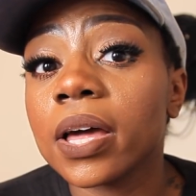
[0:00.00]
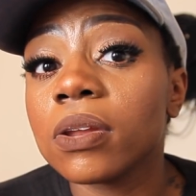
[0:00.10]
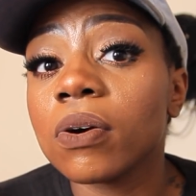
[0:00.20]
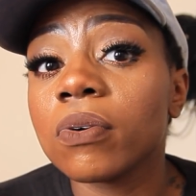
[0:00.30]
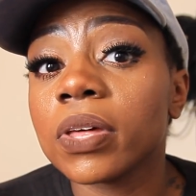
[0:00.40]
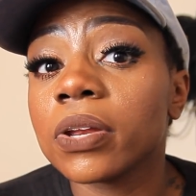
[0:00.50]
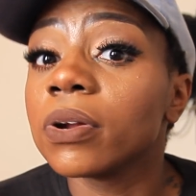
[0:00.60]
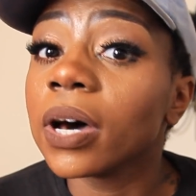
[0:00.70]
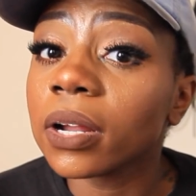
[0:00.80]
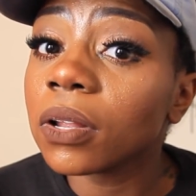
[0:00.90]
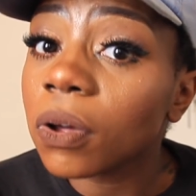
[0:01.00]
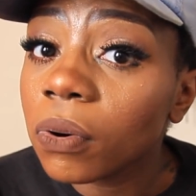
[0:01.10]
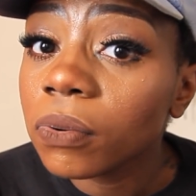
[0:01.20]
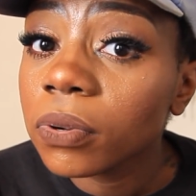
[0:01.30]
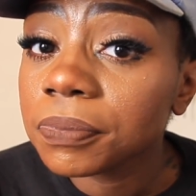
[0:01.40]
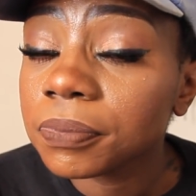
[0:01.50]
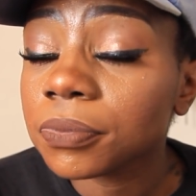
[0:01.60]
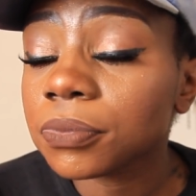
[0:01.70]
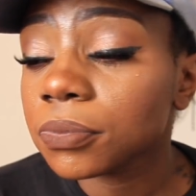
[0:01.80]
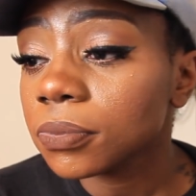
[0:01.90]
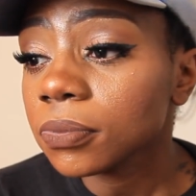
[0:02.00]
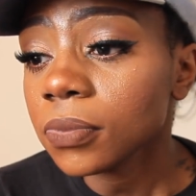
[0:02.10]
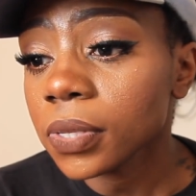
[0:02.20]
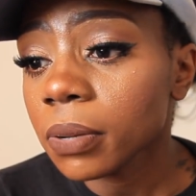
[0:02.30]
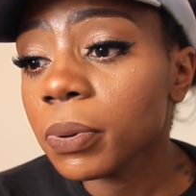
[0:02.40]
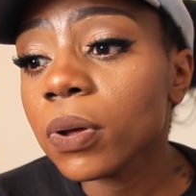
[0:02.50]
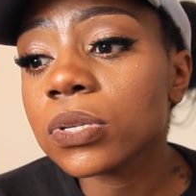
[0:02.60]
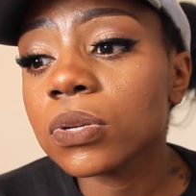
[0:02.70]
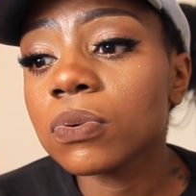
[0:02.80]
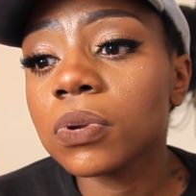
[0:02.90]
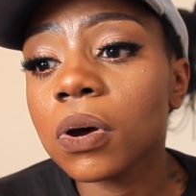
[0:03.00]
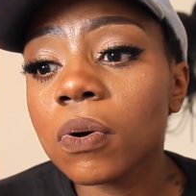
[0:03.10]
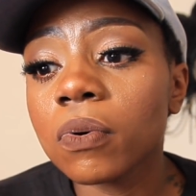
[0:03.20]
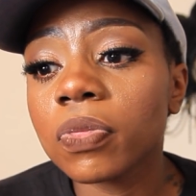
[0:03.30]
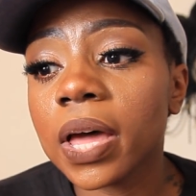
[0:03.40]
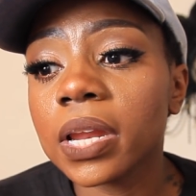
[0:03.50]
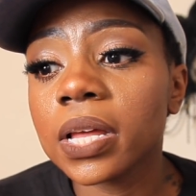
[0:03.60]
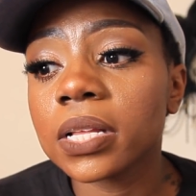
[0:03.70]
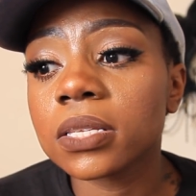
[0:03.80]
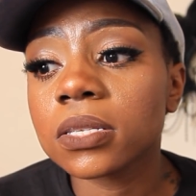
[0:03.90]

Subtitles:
and know that you're not alone, but also know that